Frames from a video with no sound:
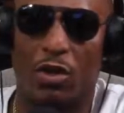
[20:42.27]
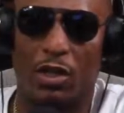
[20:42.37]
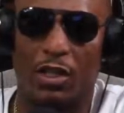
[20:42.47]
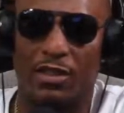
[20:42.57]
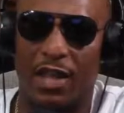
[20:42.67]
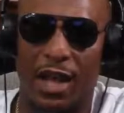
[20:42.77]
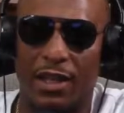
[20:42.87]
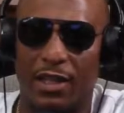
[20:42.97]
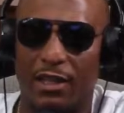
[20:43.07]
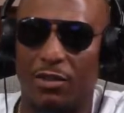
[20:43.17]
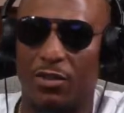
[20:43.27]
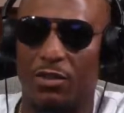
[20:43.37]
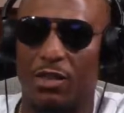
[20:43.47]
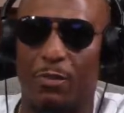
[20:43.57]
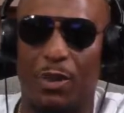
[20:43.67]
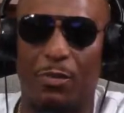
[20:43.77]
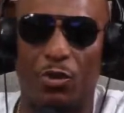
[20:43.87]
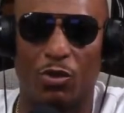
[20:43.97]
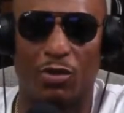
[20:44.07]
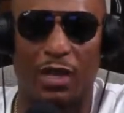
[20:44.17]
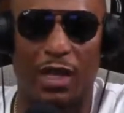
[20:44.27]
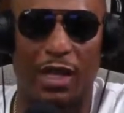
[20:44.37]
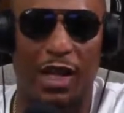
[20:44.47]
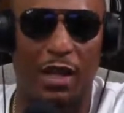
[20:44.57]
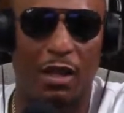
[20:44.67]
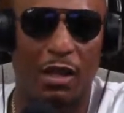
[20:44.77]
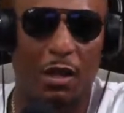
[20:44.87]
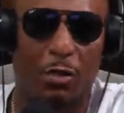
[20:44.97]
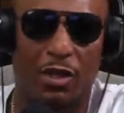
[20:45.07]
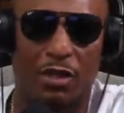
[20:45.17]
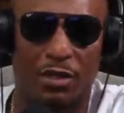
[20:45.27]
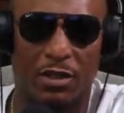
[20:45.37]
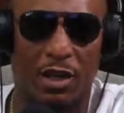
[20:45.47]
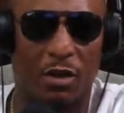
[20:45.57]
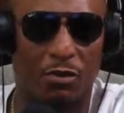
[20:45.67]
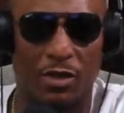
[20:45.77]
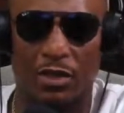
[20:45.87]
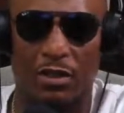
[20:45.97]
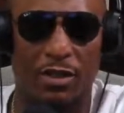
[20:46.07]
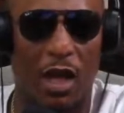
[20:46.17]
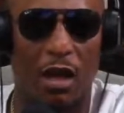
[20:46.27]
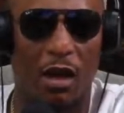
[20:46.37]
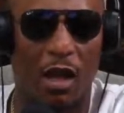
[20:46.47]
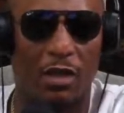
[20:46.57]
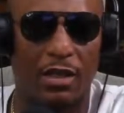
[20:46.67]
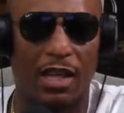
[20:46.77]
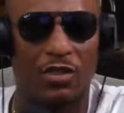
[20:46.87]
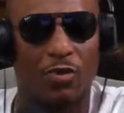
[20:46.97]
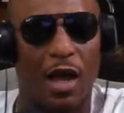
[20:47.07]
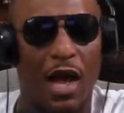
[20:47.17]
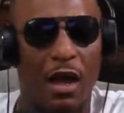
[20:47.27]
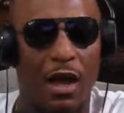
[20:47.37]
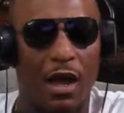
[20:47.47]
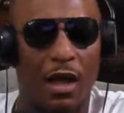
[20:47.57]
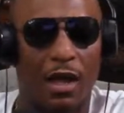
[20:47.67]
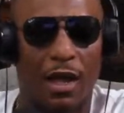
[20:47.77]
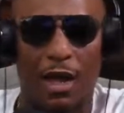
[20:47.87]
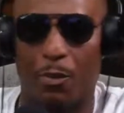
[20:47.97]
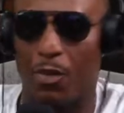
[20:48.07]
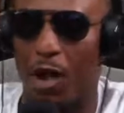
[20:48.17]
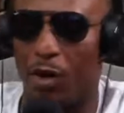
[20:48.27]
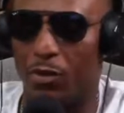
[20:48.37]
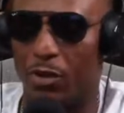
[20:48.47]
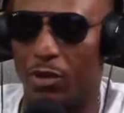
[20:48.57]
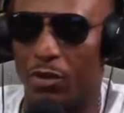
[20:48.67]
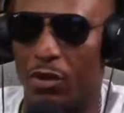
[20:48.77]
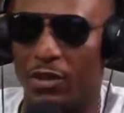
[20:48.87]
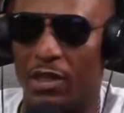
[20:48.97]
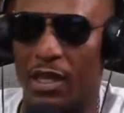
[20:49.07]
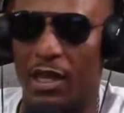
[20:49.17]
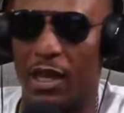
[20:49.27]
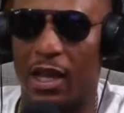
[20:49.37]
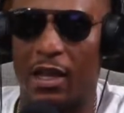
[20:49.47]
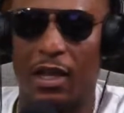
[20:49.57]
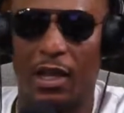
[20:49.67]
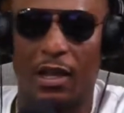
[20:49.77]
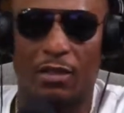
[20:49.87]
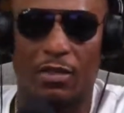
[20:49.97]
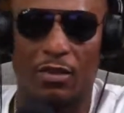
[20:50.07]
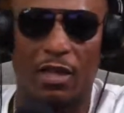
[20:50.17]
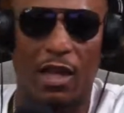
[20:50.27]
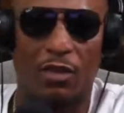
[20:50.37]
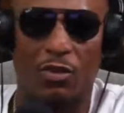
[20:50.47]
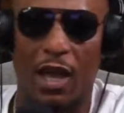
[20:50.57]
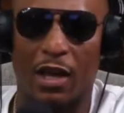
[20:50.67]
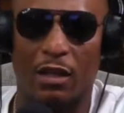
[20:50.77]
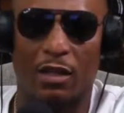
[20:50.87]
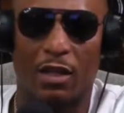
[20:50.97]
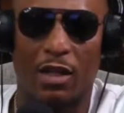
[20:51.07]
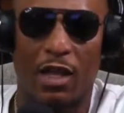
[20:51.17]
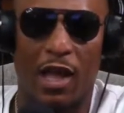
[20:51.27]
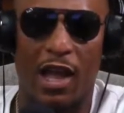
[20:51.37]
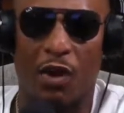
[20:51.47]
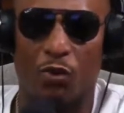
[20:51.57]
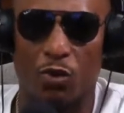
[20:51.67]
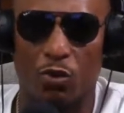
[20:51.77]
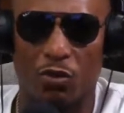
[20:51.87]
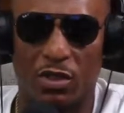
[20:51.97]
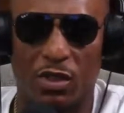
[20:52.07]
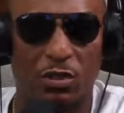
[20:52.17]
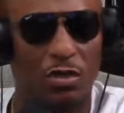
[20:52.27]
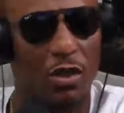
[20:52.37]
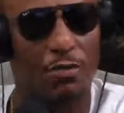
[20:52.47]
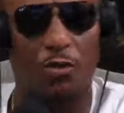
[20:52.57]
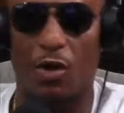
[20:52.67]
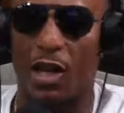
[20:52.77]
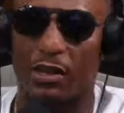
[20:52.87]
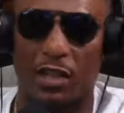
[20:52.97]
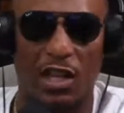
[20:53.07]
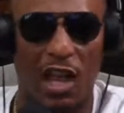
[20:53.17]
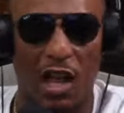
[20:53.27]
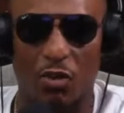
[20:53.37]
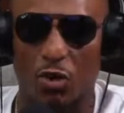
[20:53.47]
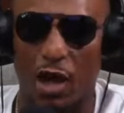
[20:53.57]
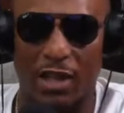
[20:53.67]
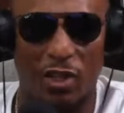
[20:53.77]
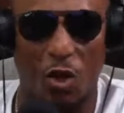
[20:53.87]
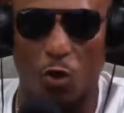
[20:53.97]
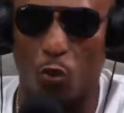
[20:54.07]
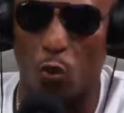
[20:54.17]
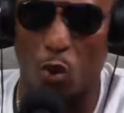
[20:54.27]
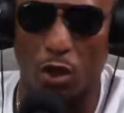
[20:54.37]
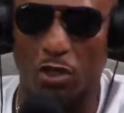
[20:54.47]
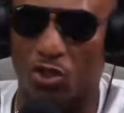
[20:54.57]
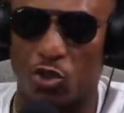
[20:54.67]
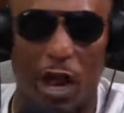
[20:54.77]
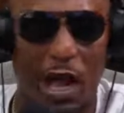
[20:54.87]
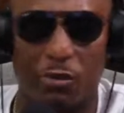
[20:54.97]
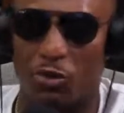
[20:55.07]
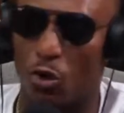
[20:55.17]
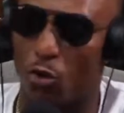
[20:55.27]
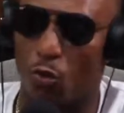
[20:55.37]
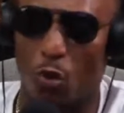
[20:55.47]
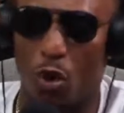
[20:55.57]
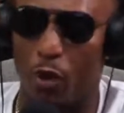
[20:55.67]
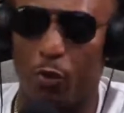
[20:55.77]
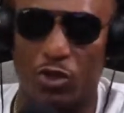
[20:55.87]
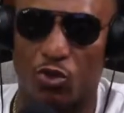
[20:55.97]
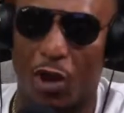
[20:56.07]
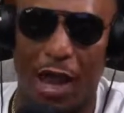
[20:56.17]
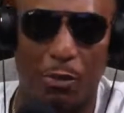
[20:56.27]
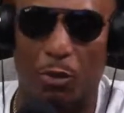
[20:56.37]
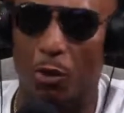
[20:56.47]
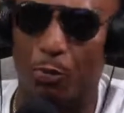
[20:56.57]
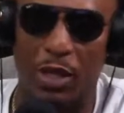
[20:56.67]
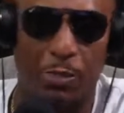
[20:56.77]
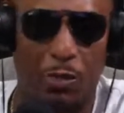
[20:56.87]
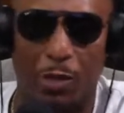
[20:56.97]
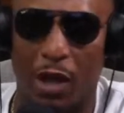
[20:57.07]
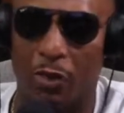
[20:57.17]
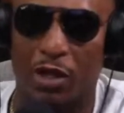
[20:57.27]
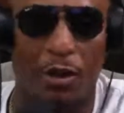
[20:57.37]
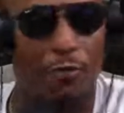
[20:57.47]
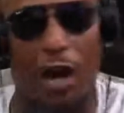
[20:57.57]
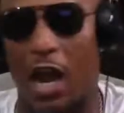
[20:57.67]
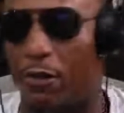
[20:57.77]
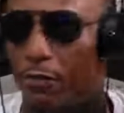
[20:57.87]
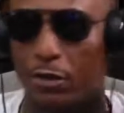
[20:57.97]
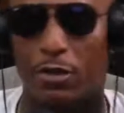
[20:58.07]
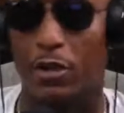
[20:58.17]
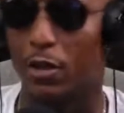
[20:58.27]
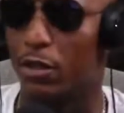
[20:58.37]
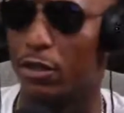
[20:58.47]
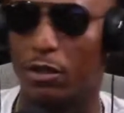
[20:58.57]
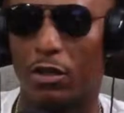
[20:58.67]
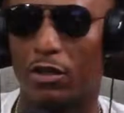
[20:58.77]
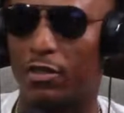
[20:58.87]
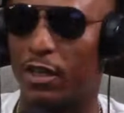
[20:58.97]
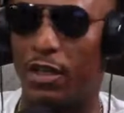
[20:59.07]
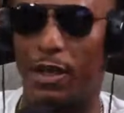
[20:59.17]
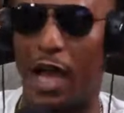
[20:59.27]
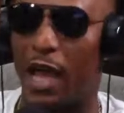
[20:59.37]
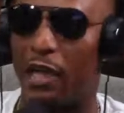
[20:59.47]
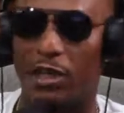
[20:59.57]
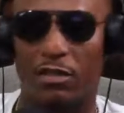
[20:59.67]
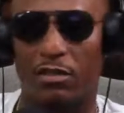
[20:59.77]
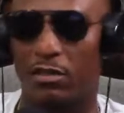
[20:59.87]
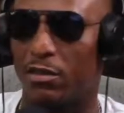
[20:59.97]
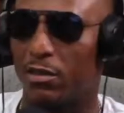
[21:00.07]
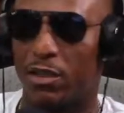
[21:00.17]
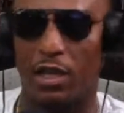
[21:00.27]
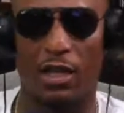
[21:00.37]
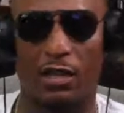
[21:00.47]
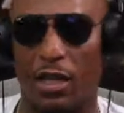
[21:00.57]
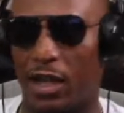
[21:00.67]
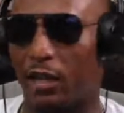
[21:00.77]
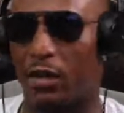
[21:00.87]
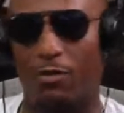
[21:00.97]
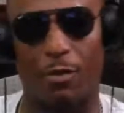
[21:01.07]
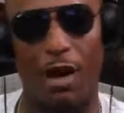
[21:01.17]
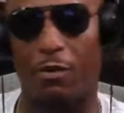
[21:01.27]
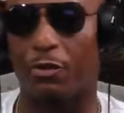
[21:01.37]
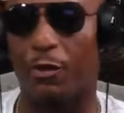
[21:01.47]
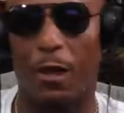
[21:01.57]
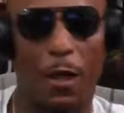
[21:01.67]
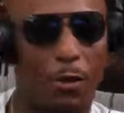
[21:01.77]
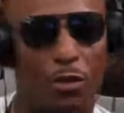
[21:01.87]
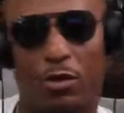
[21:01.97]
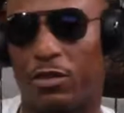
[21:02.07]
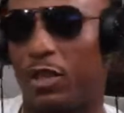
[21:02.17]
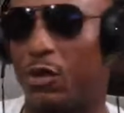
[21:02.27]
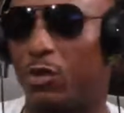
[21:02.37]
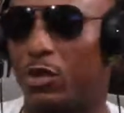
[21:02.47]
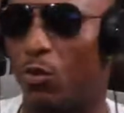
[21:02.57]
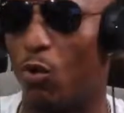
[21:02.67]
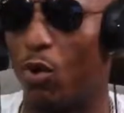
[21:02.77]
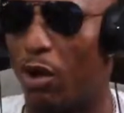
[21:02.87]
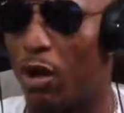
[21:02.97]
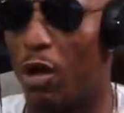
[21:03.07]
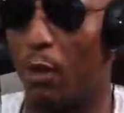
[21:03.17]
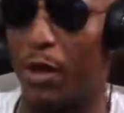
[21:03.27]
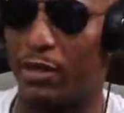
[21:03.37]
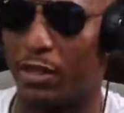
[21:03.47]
is not it. You know what I'm saying? People losing their life because of dumb reasons. That's what I got a problem with. You know what I'm saying? Like sometimes you gotta have rules in your stuff. You're gonna have to get down. You're gonna have to go to war because tribes go to war, and we tribal people, man. We come from Africa. You know what I'm saying? Our ancestors and everything come from Africa. You know what I'm saying? They went to war about their